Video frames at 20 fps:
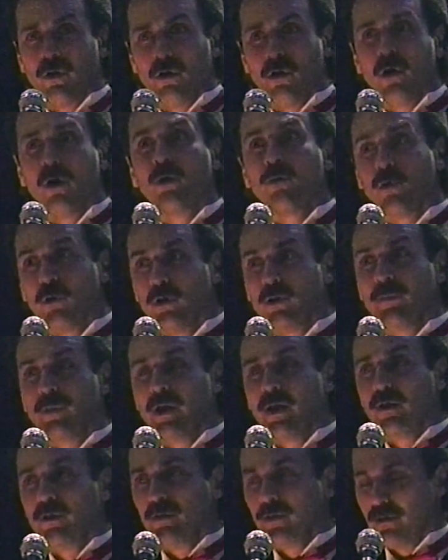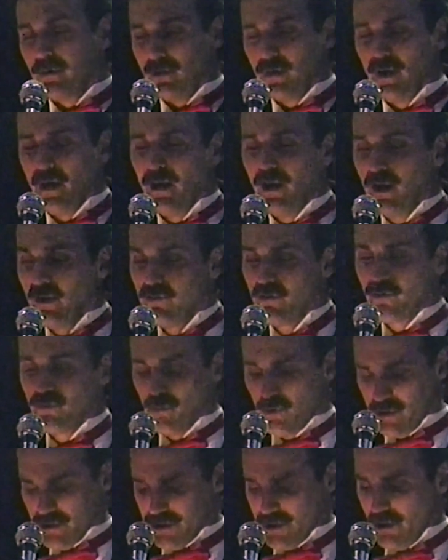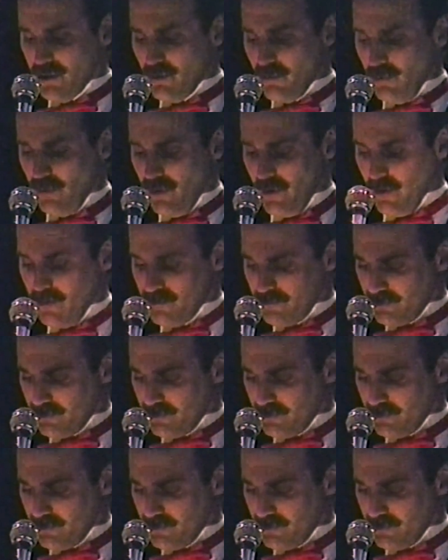are all about. And I just want to share it with you.